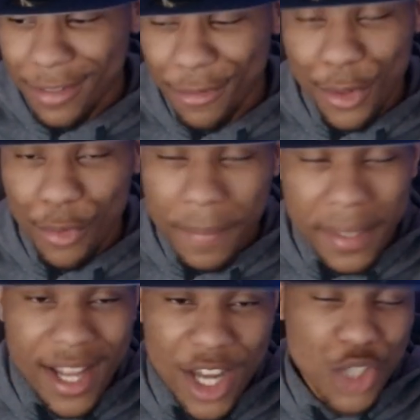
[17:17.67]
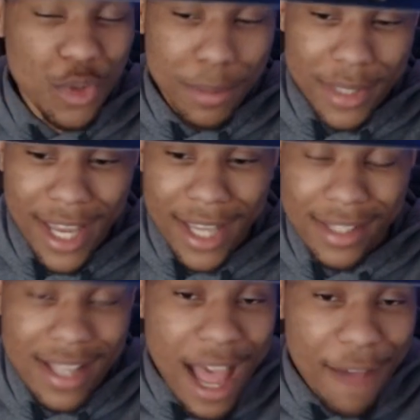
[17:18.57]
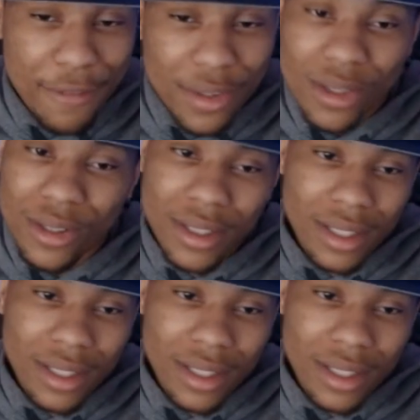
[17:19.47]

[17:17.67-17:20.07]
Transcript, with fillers: for the Wembanyama sweepstakes is how I feel.